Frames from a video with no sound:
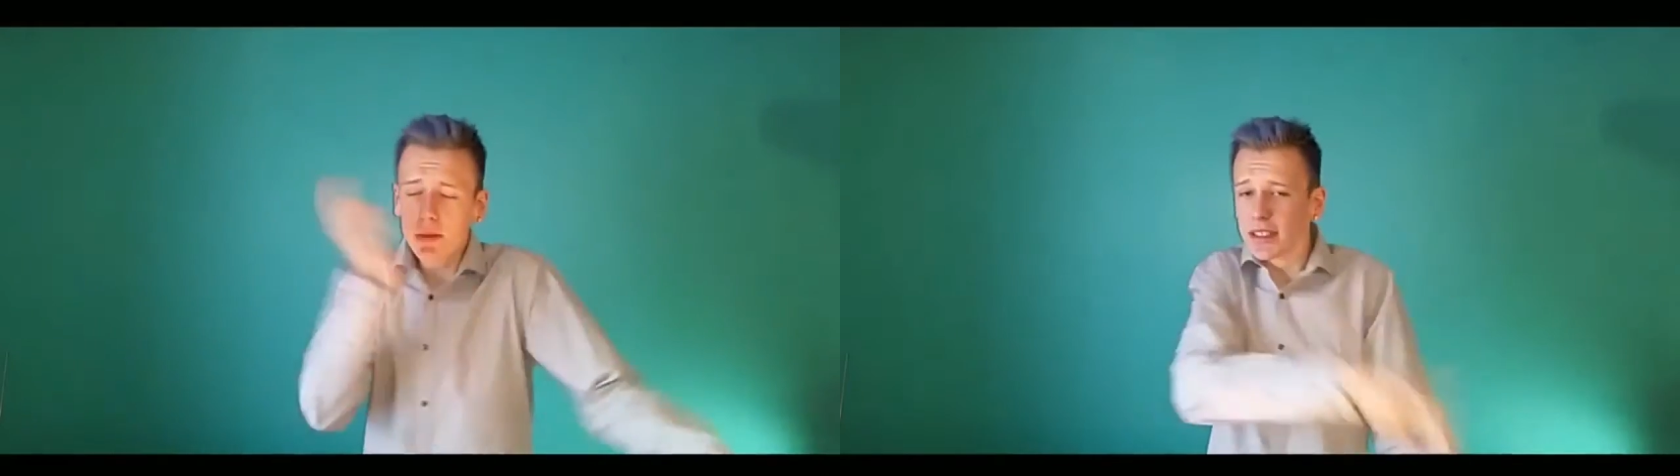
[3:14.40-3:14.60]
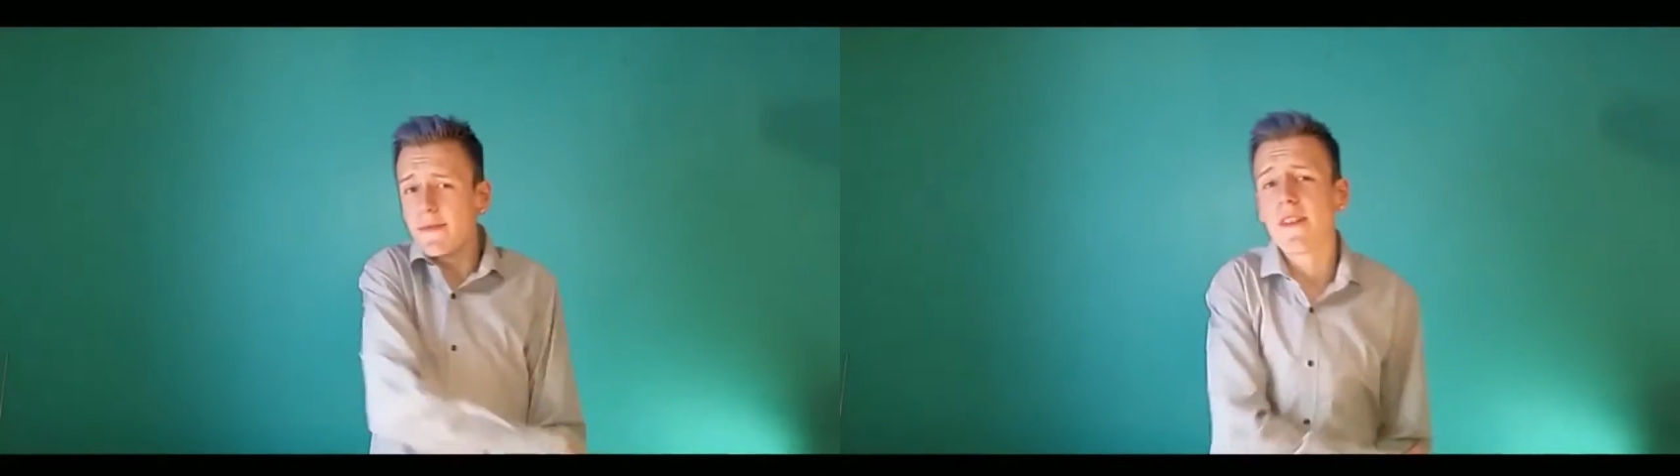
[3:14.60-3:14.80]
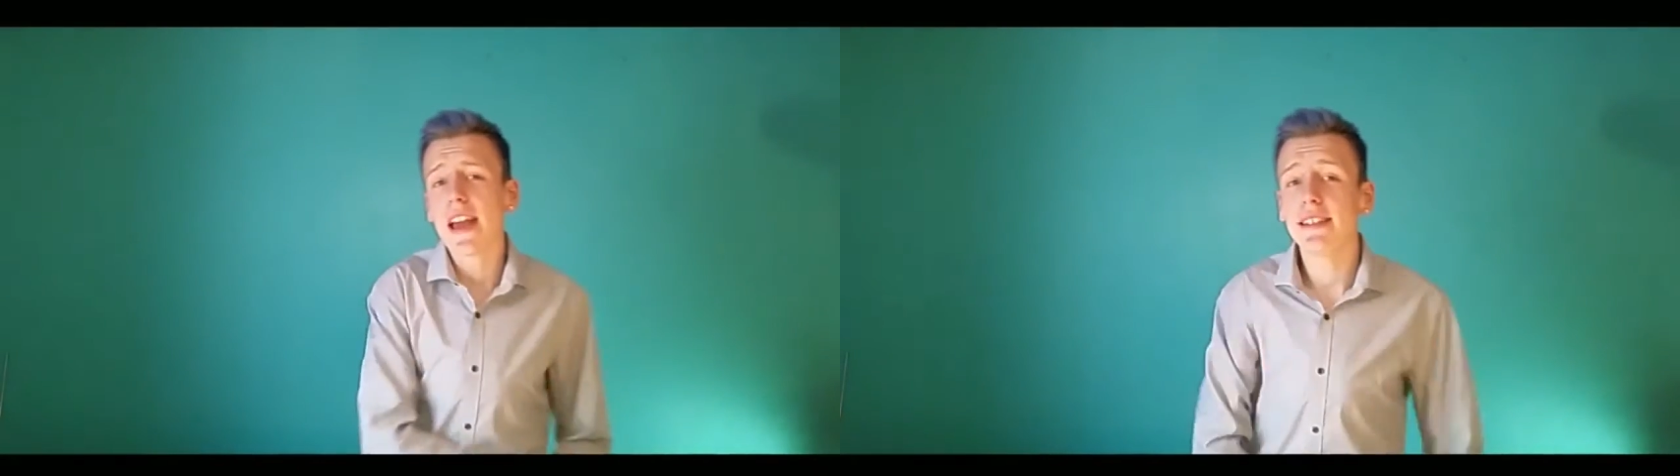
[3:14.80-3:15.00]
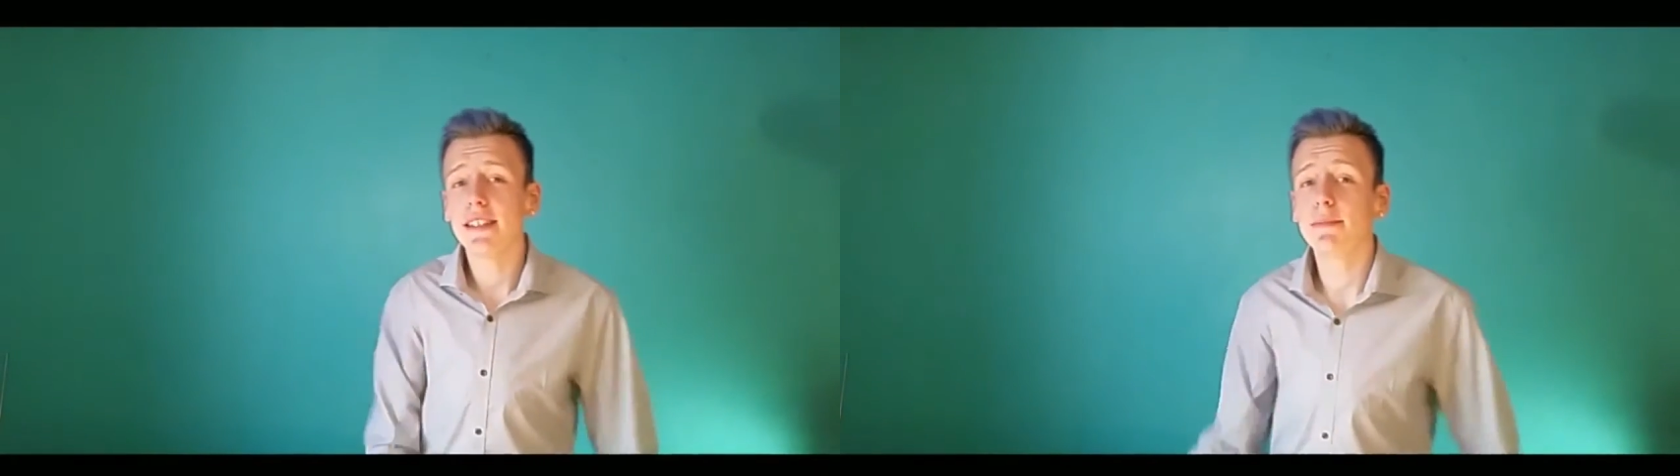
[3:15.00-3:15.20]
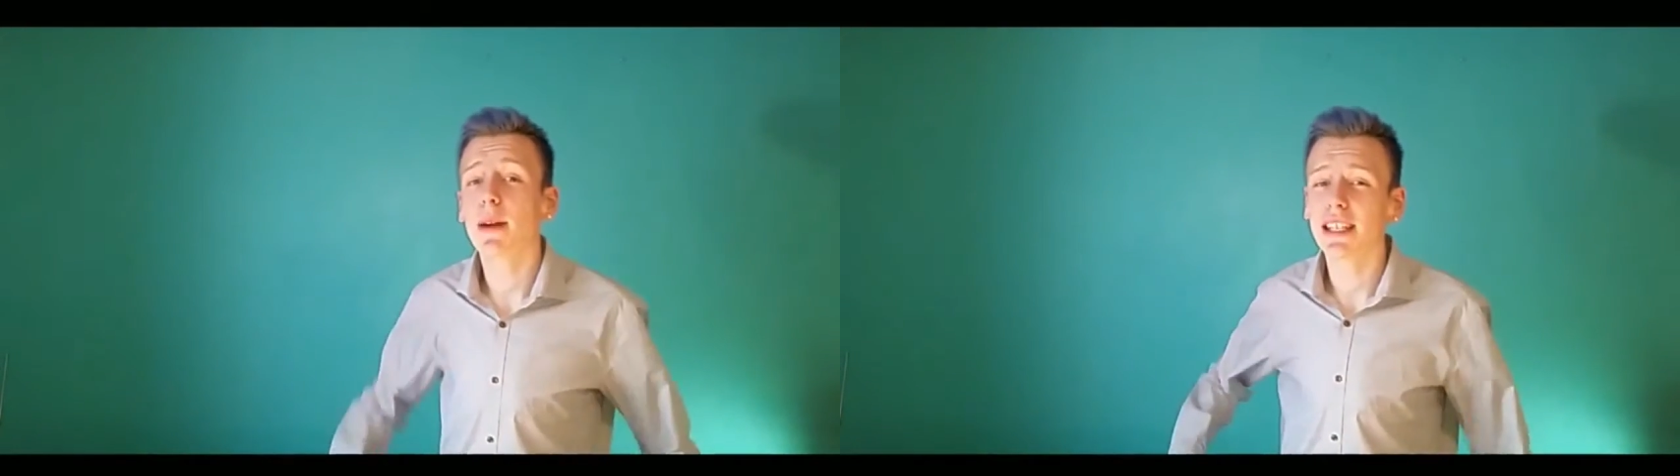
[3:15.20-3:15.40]
was
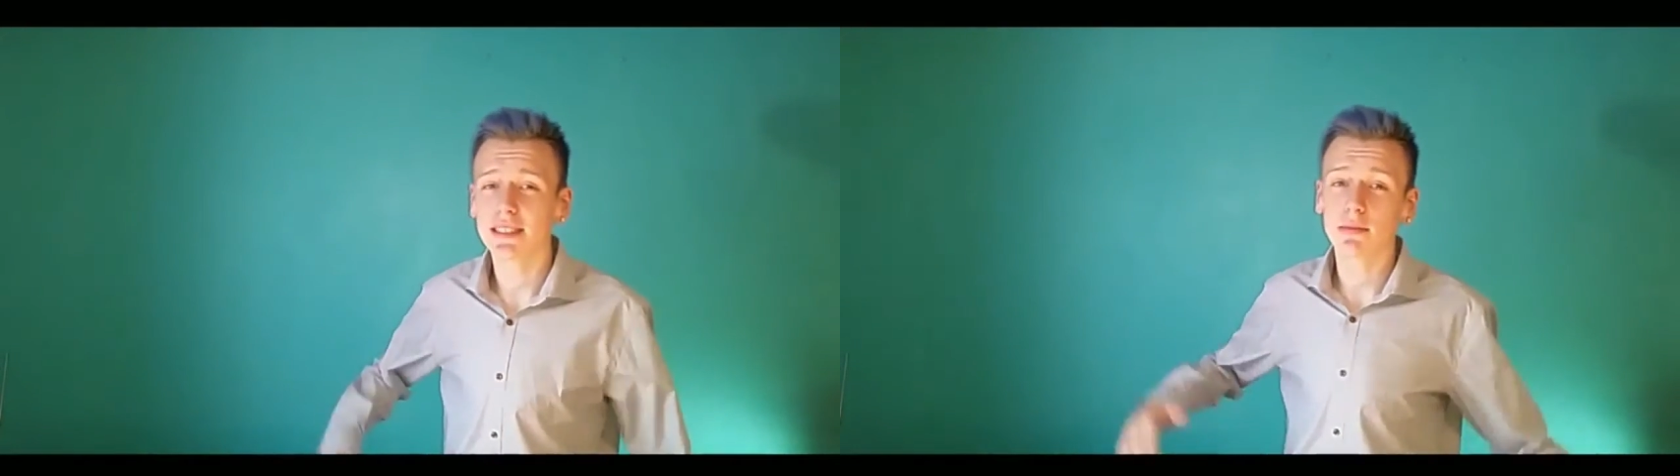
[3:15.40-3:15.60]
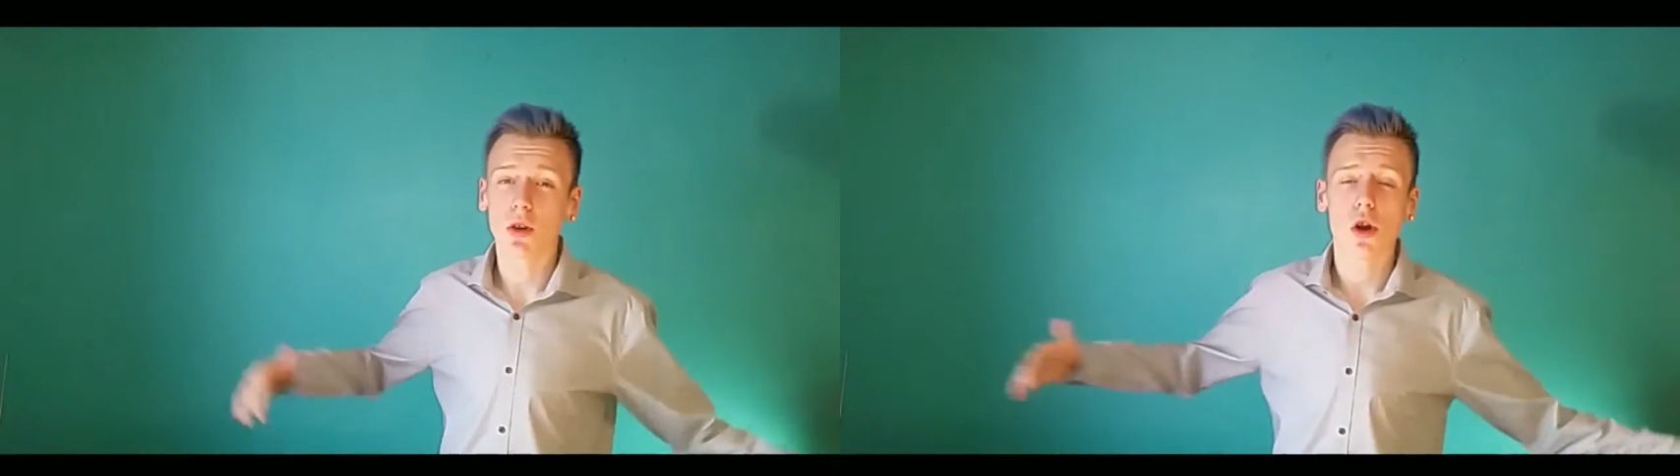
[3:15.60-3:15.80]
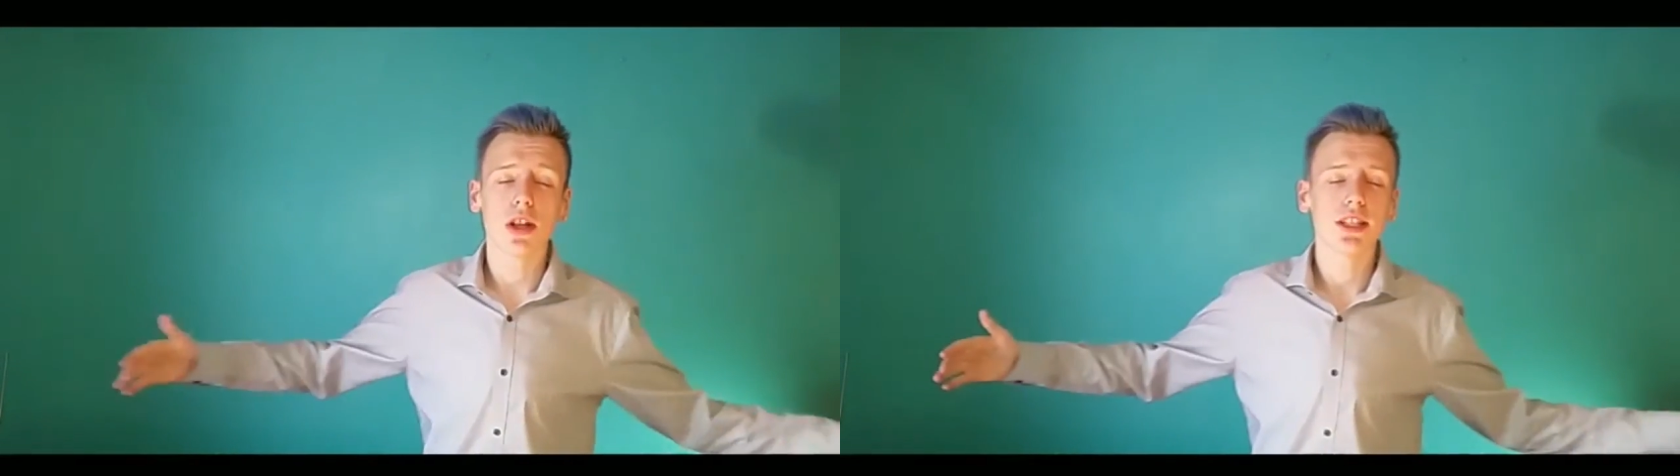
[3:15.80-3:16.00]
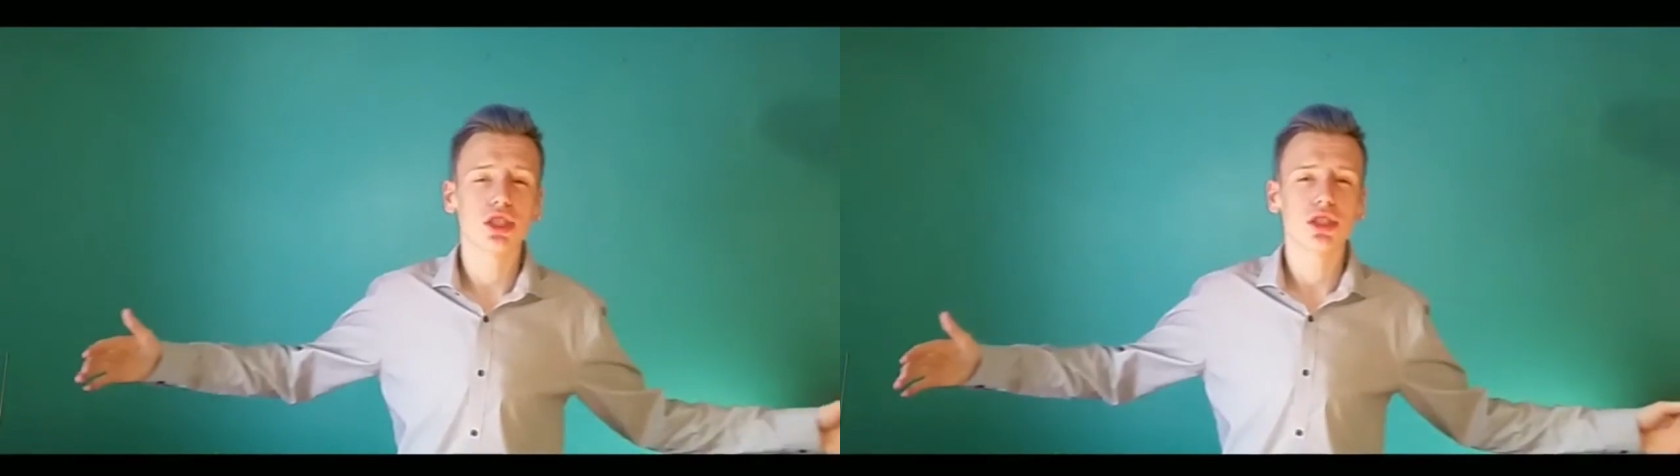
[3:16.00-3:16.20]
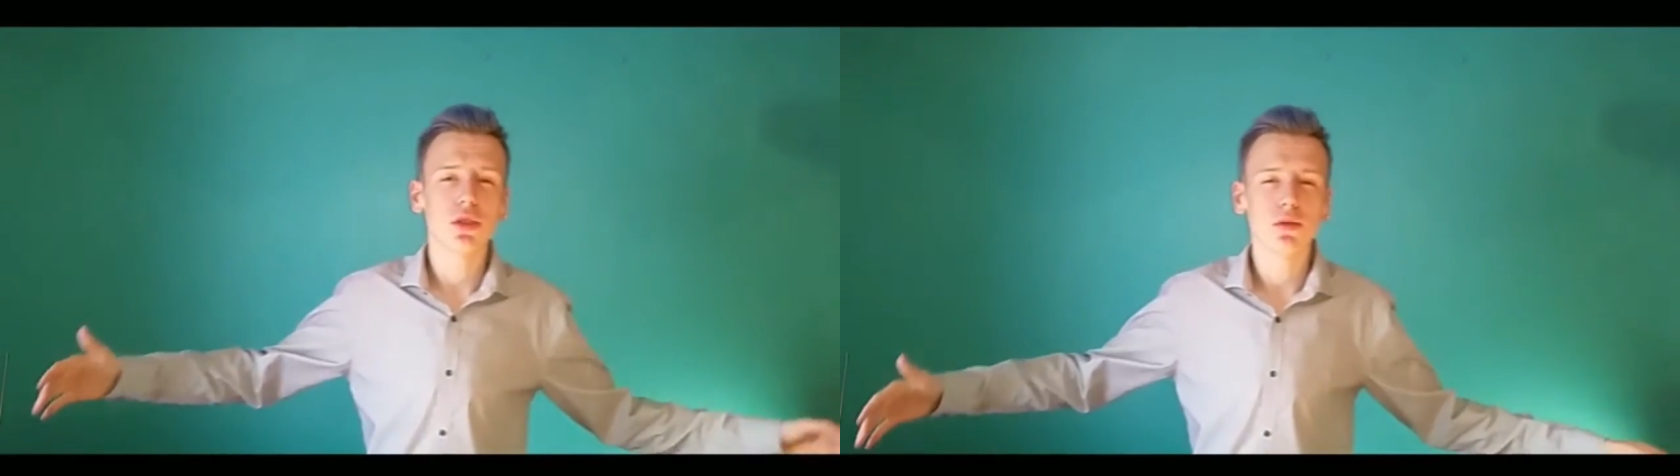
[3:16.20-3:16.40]
invented by some college
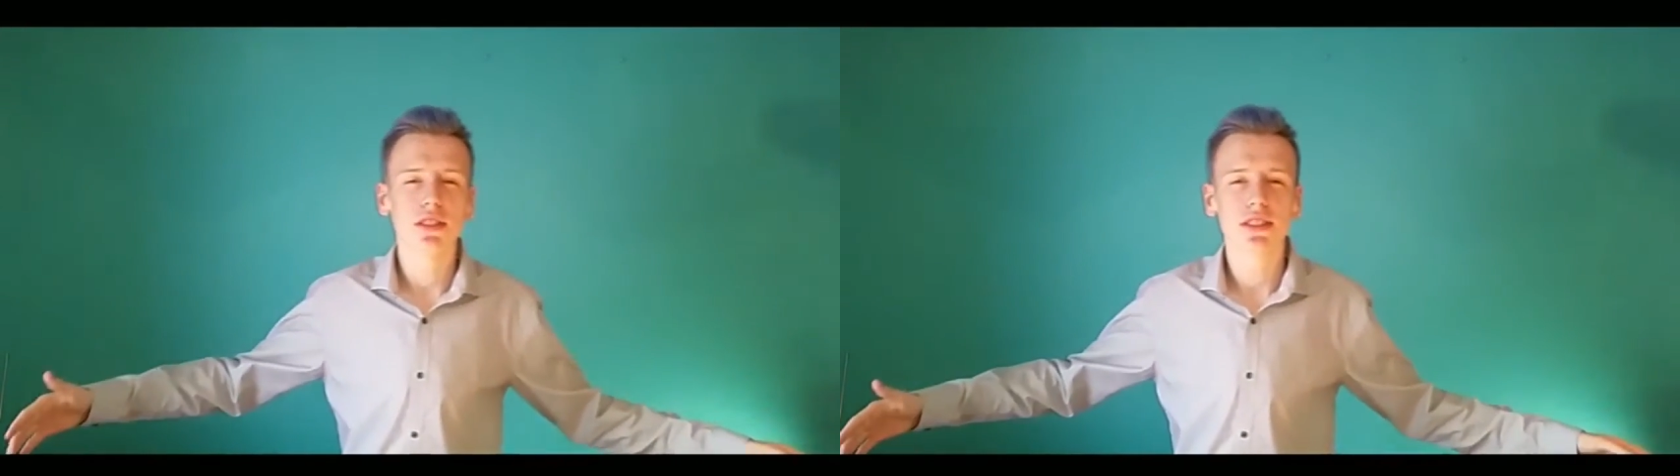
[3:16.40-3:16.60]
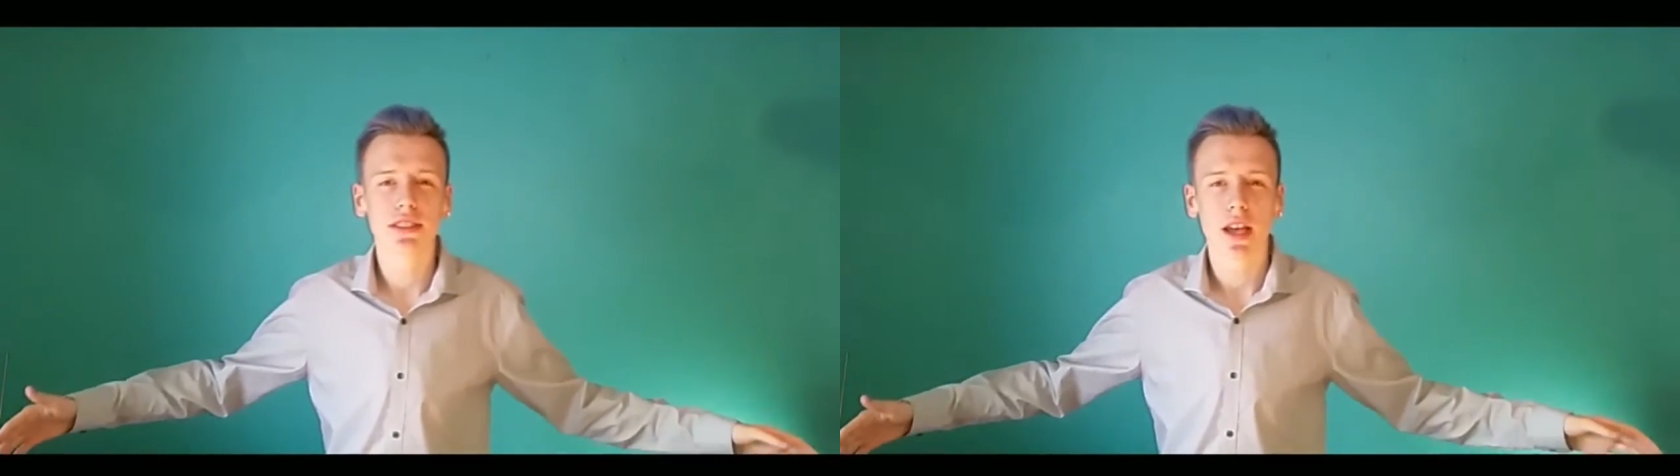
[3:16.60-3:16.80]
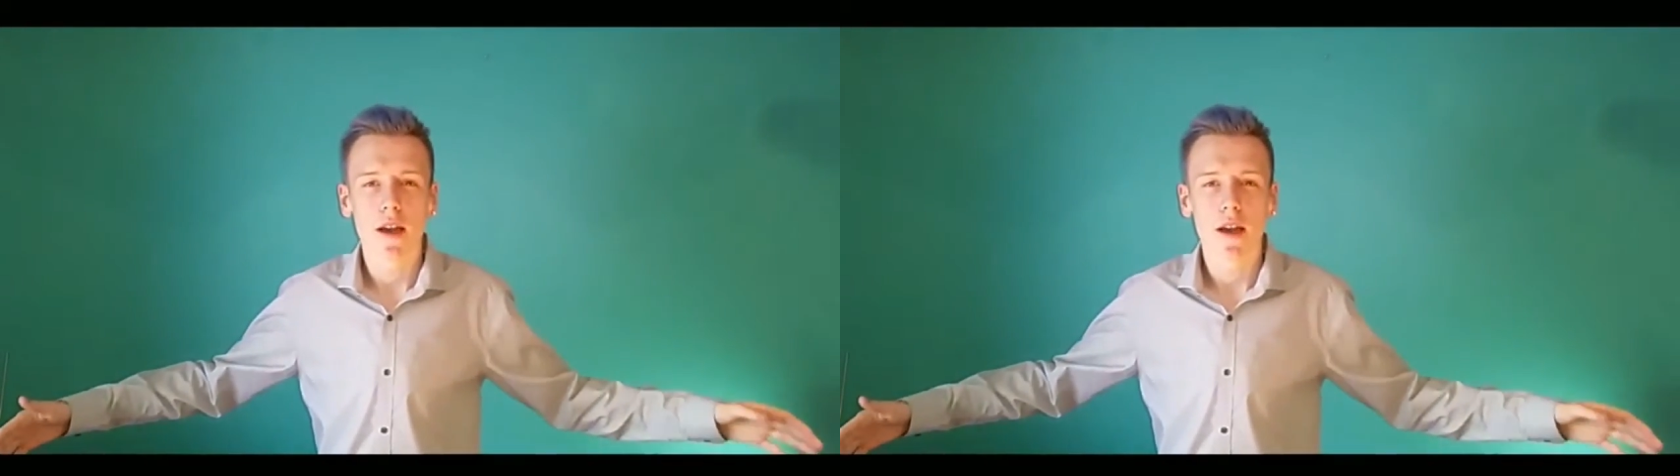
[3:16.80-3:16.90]
students